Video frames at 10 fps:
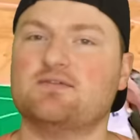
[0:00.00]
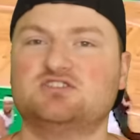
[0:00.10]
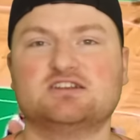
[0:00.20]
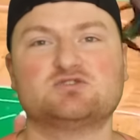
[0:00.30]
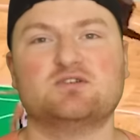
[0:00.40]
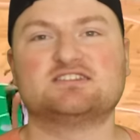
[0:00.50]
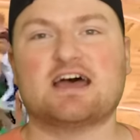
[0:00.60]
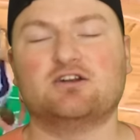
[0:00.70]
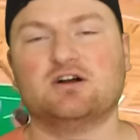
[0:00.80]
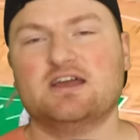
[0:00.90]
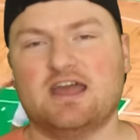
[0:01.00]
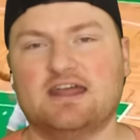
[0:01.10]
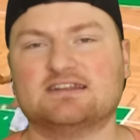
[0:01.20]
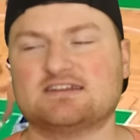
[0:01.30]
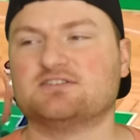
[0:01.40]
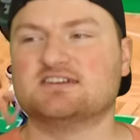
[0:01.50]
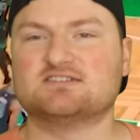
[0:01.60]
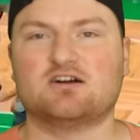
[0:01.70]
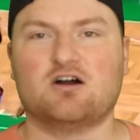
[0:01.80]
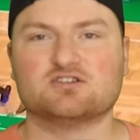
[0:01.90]
a chance to win the title, and the
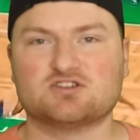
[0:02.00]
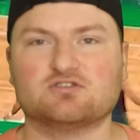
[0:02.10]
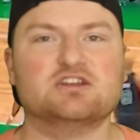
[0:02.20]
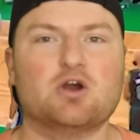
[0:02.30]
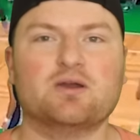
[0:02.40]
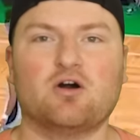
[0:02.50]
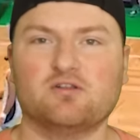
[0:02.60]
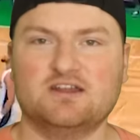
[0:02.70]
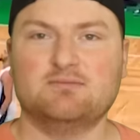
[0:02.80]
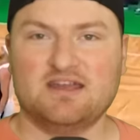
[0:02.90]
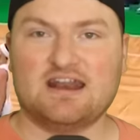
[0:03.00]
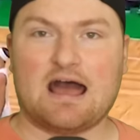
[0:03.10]
Celtics are certainly going all in to make it